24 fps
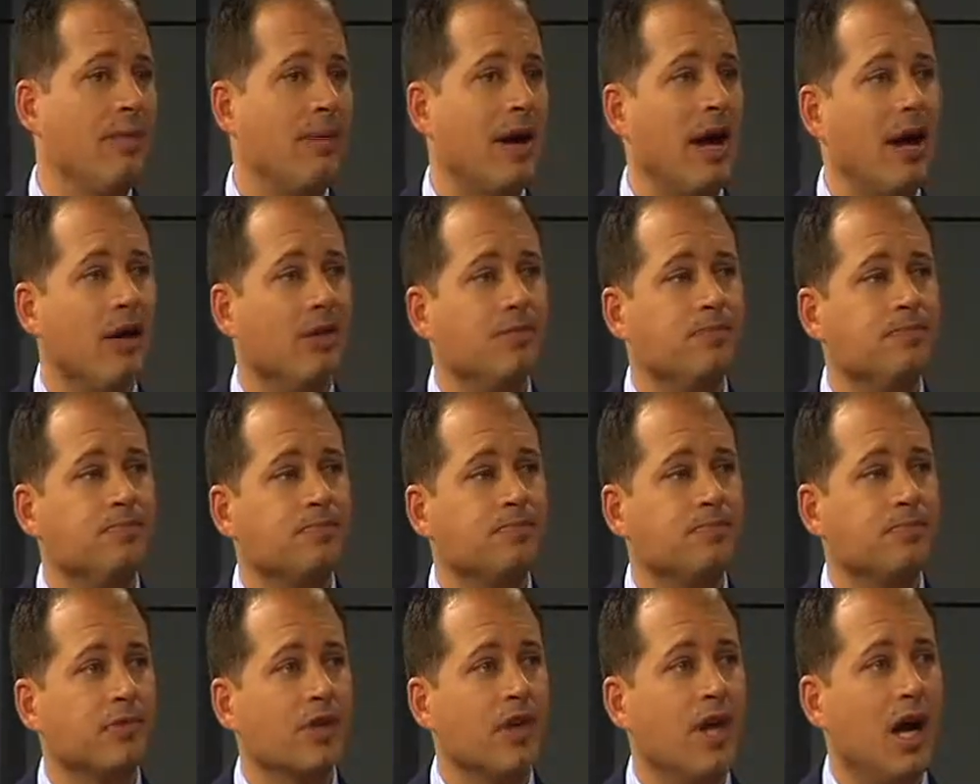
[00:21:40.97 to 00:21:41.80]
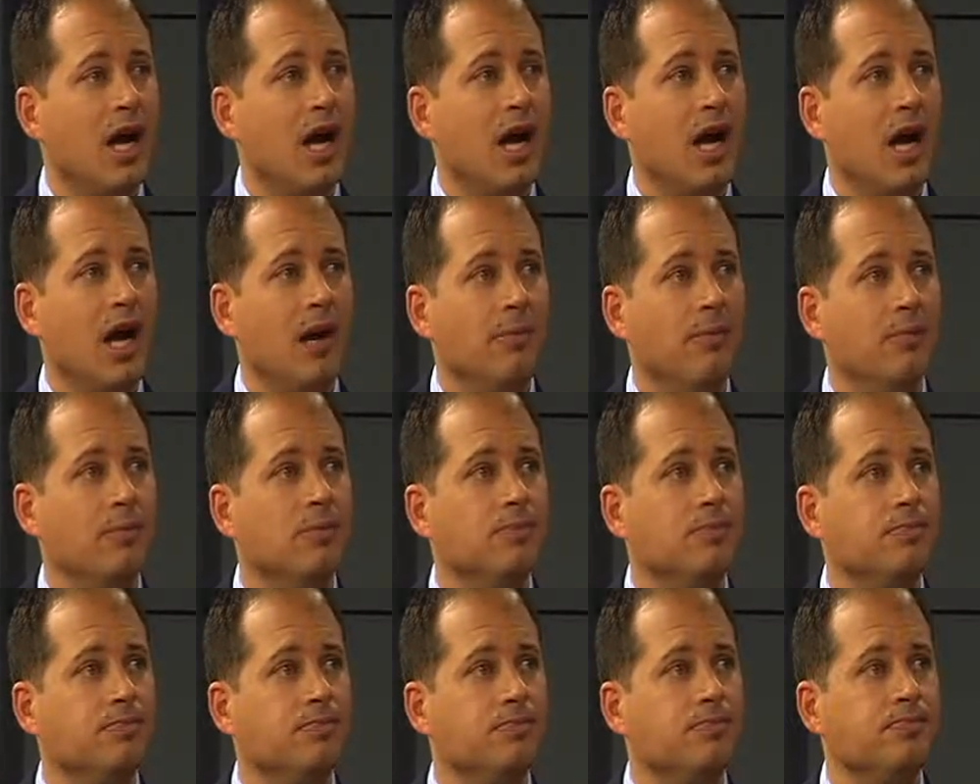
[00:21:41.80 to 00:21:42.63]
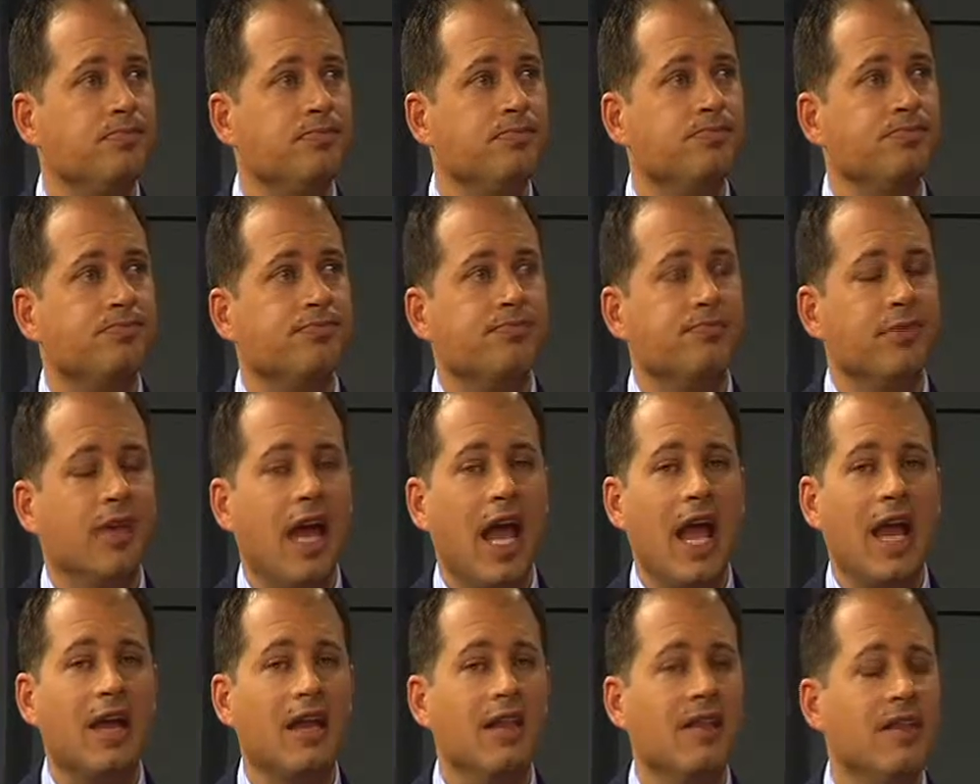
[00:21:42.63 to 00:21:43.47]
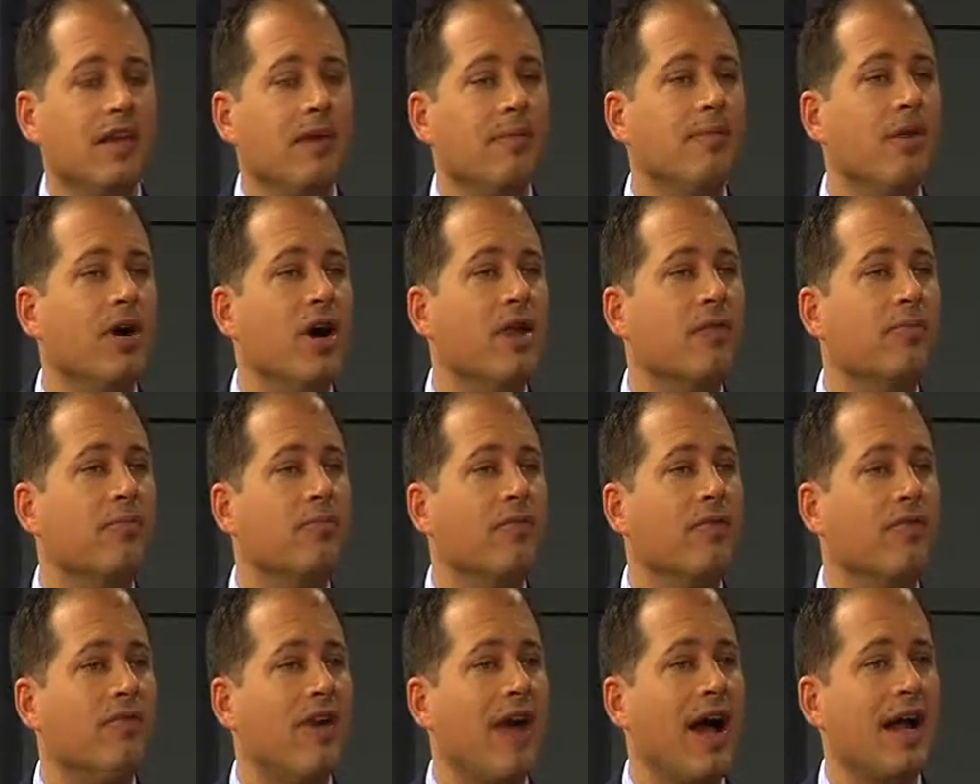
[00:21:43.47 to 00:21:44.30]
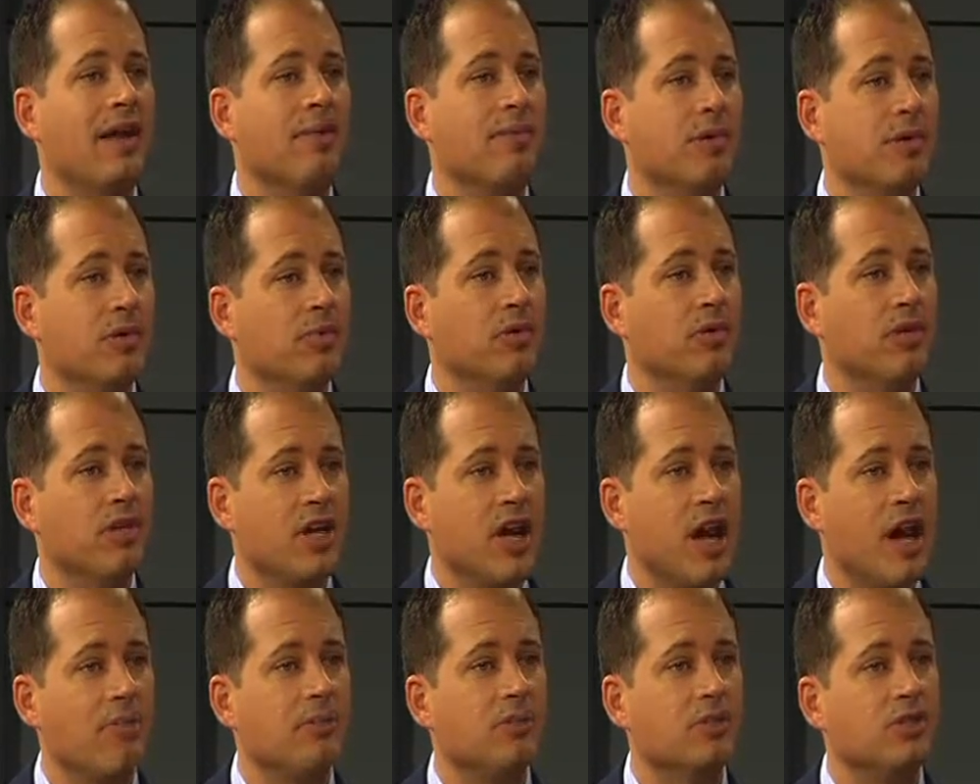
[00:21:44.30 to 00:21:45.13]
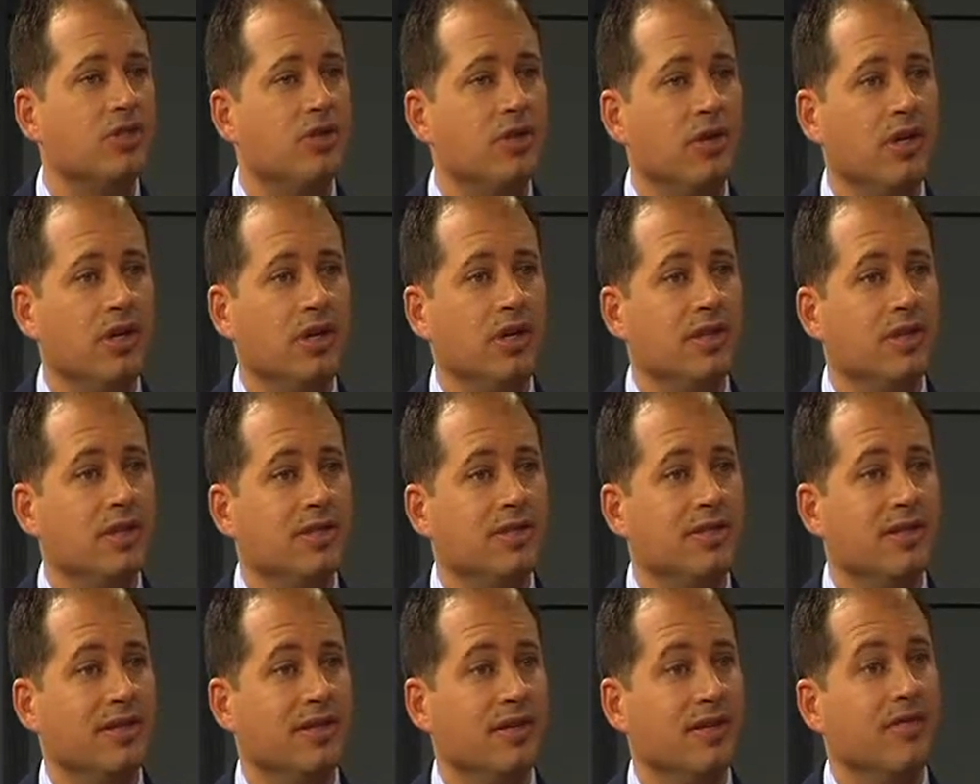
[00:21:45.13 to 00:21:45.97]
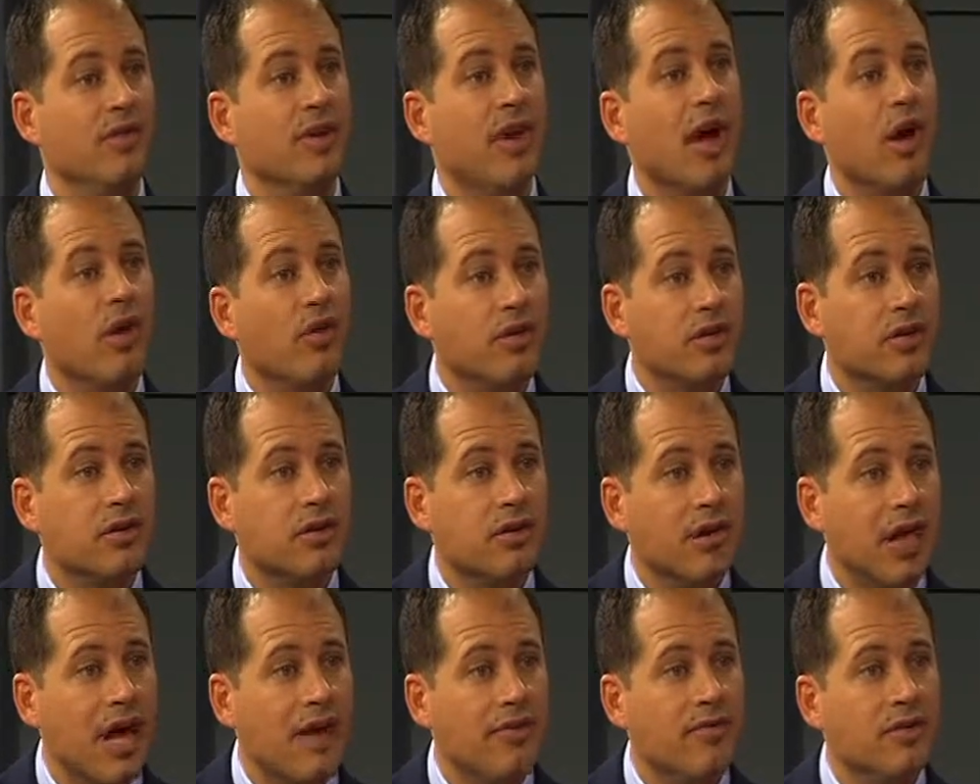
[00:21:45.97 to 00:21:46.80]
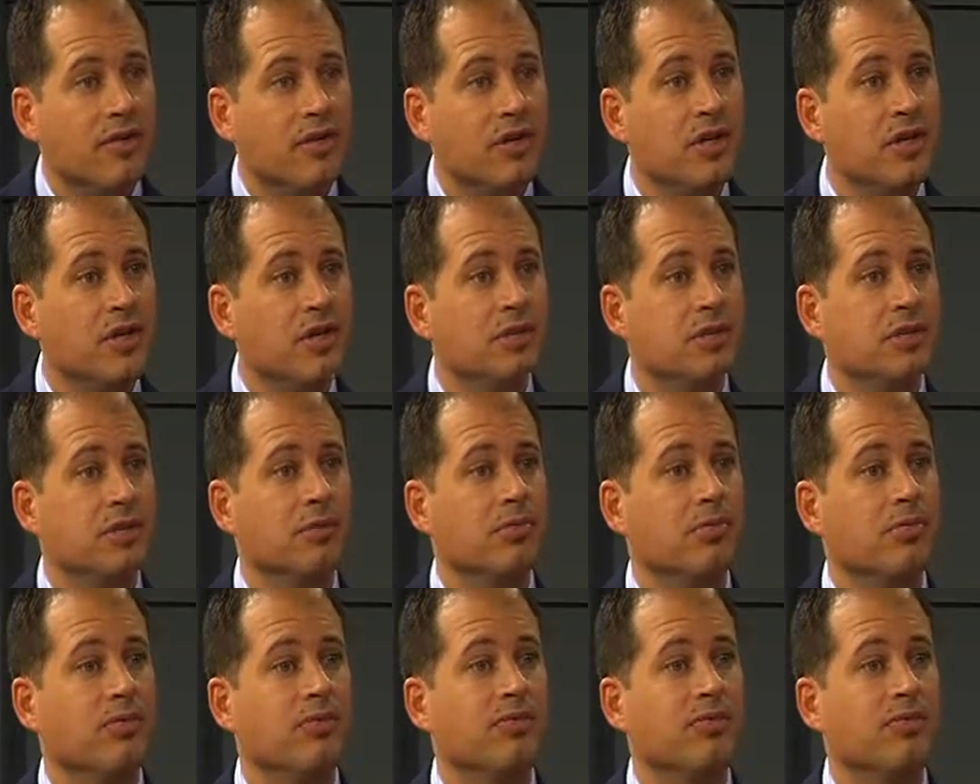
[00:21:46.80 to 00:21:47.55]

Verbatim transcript: about um, anything but providing people the opportunity to live a healthier life. To get their